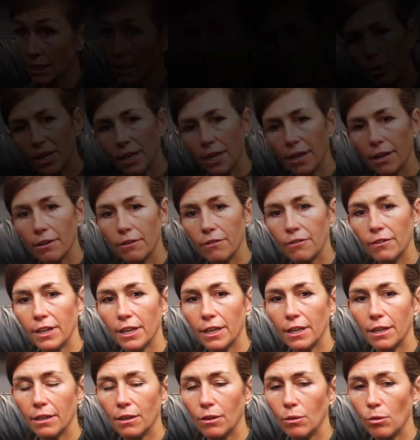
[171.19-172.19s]
We have
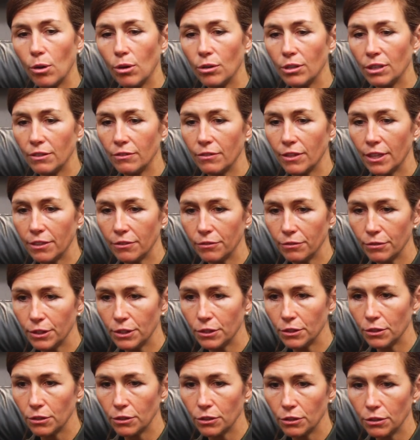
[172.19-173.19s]
a quality of life
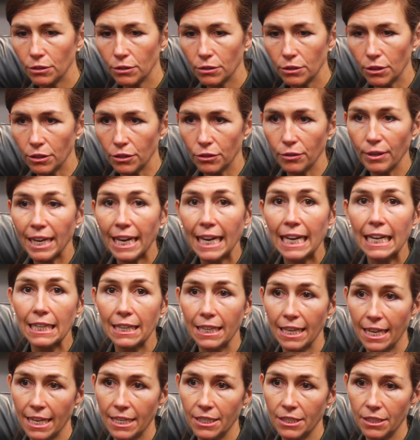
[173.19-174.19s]
researcher, Dr. Ann
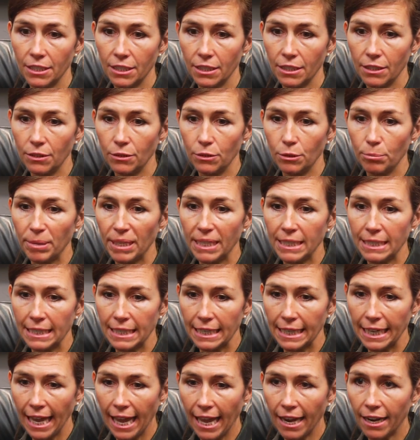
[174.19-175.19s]
Klassen, who's based
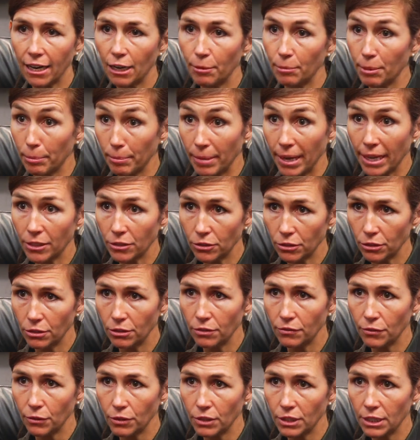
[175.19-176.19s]
in Canada at McMaster
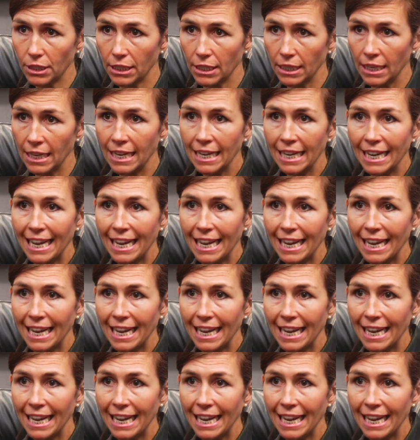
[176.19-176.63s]
University.